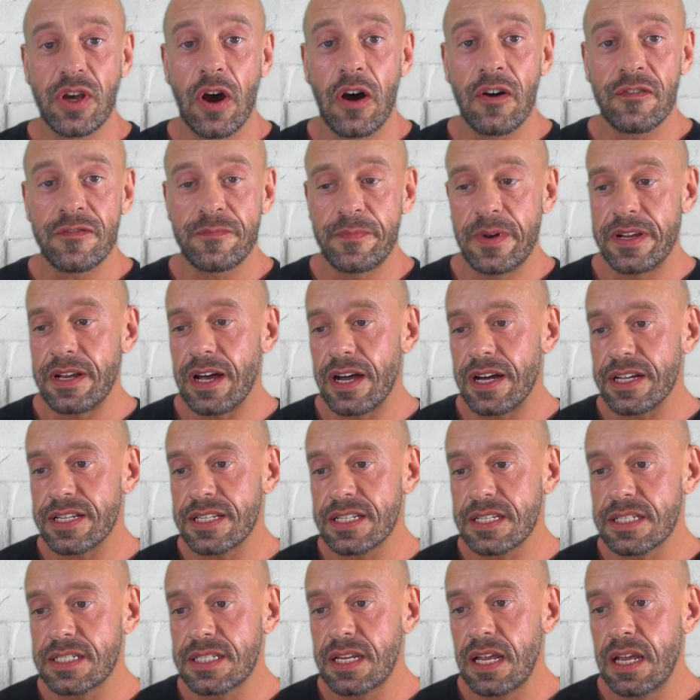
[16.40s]
Hoffman
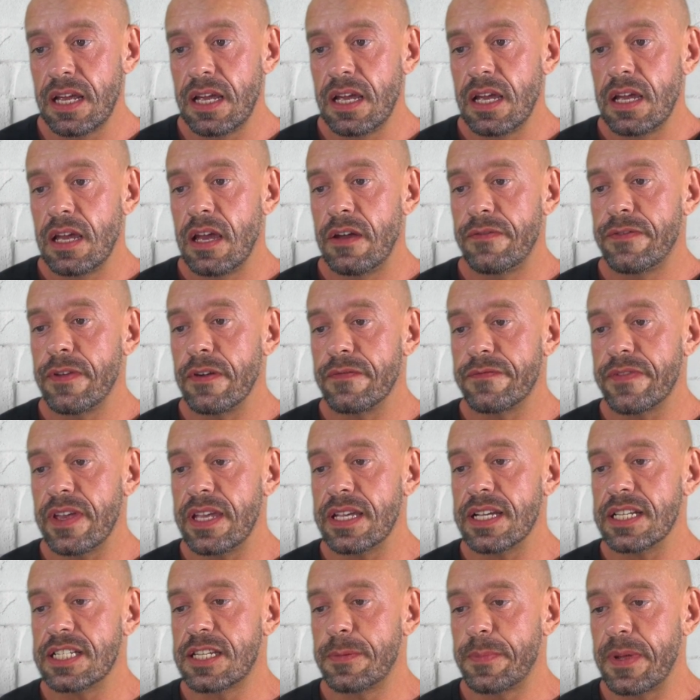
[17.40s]
asks, if you're
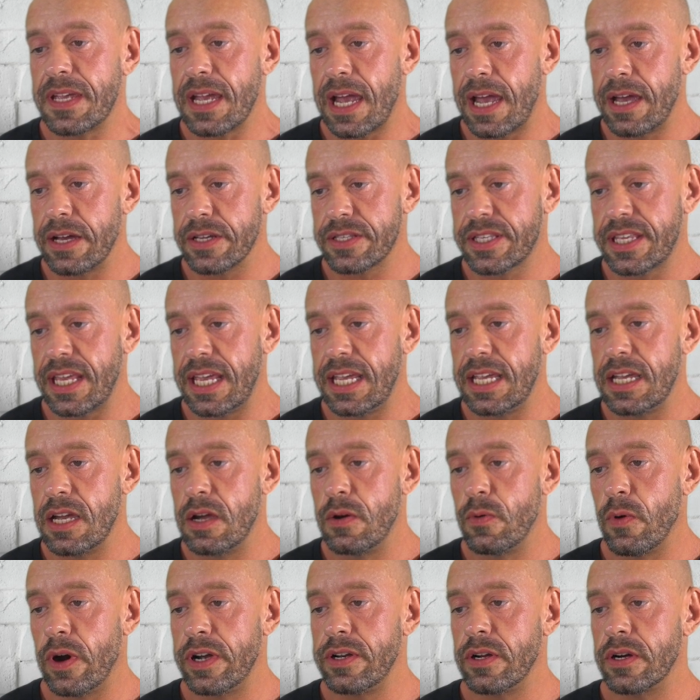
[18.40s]
vegan to be healthy,
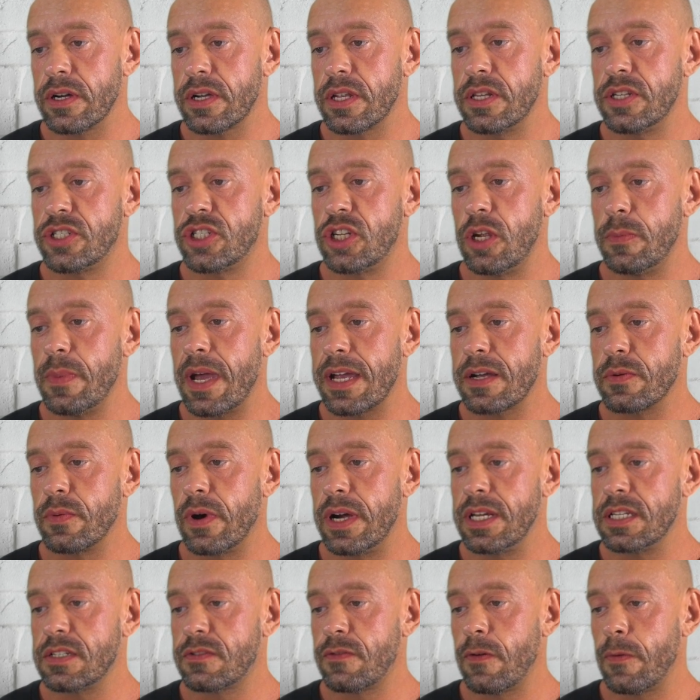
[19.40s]
why not consume egg
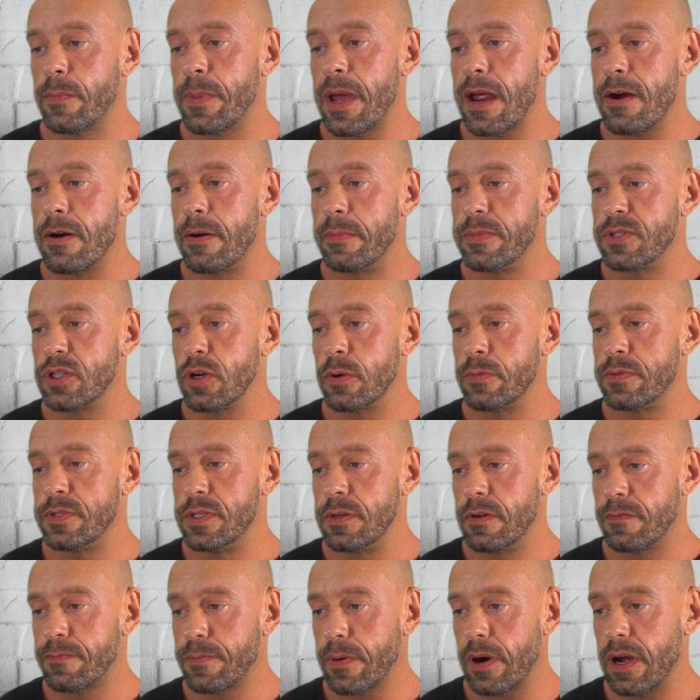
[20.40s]
whites for better
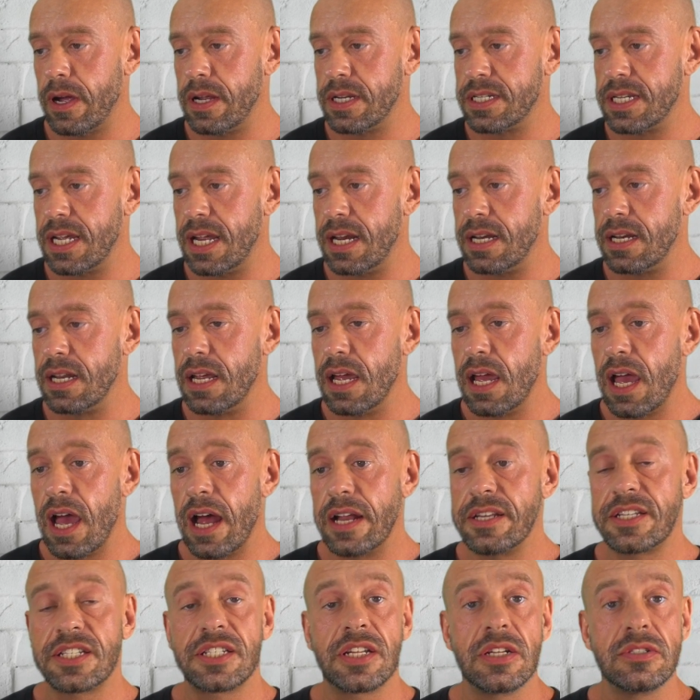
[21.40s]
absorption of protein
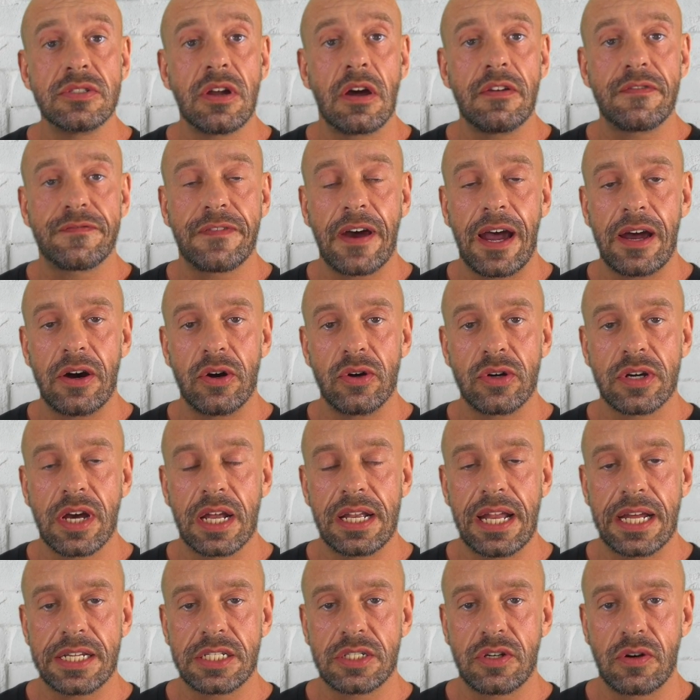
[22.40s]
and still no fat or
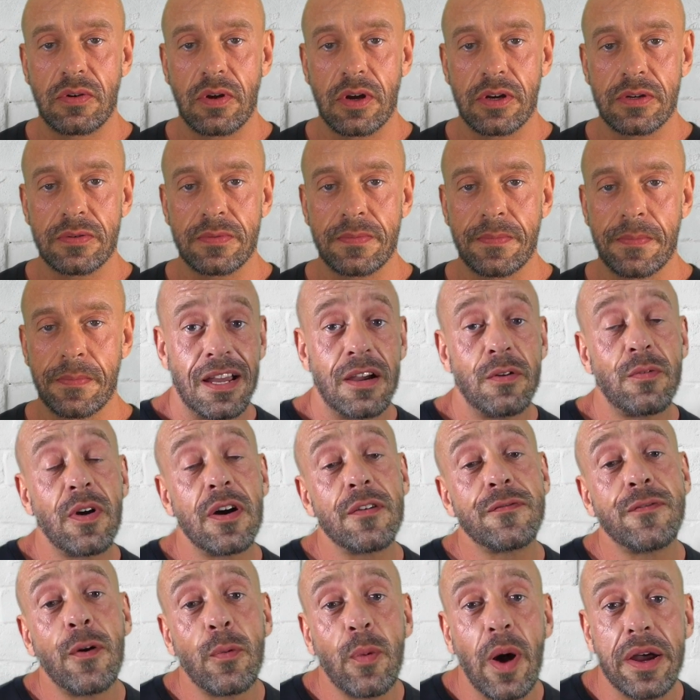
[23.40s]
cholesterol? Well,
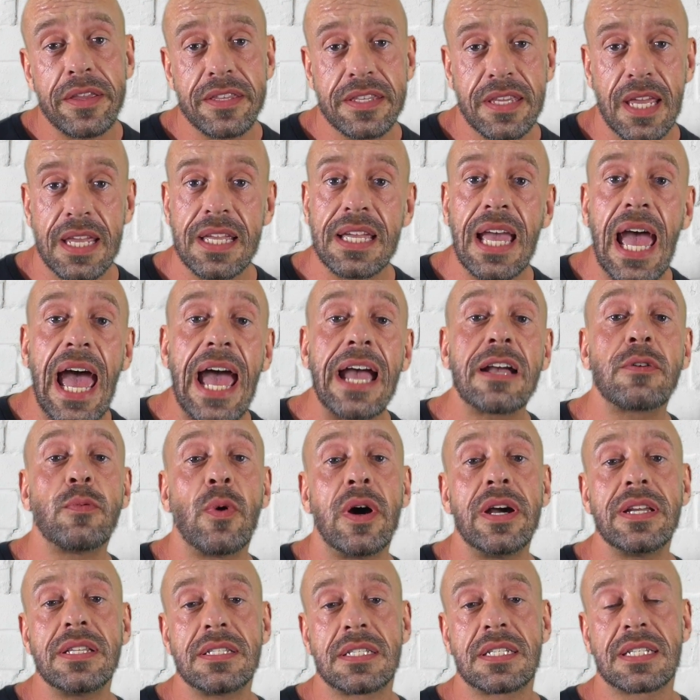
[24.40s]
for one thing, egg
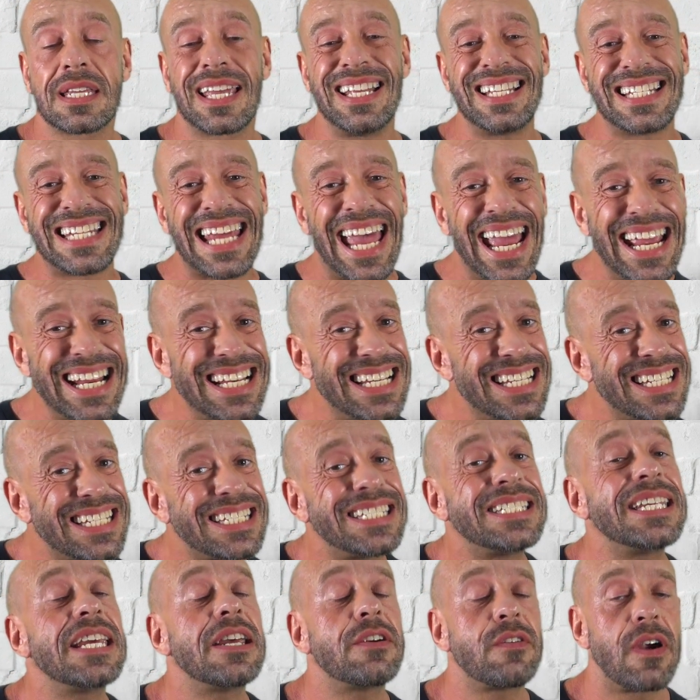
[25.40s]
whites contain
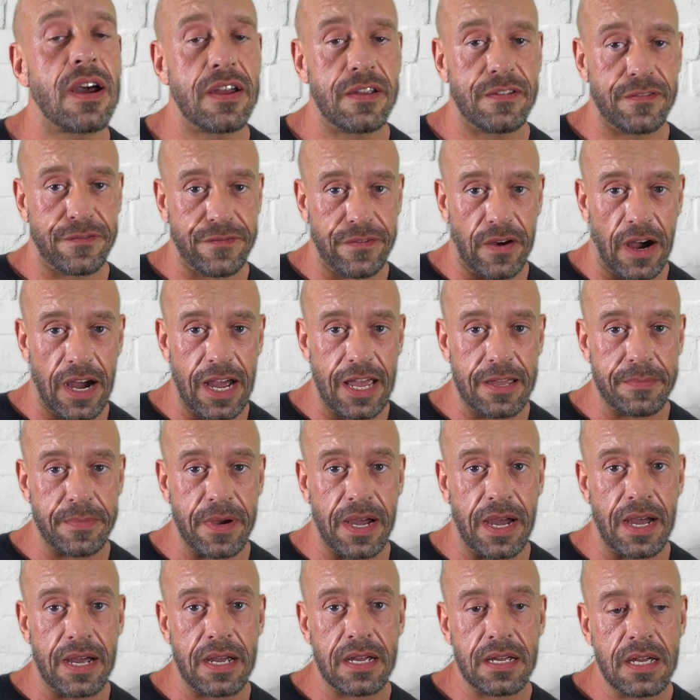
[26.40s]
zero
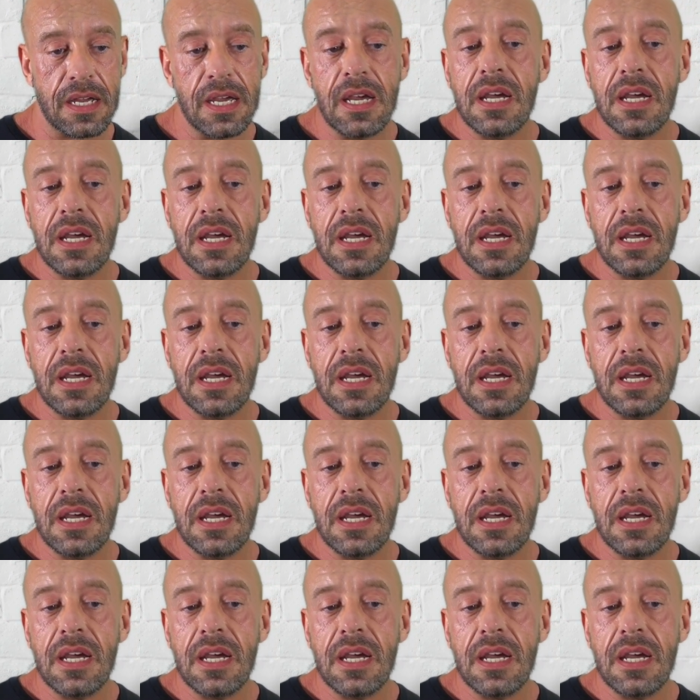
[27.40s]
fiber.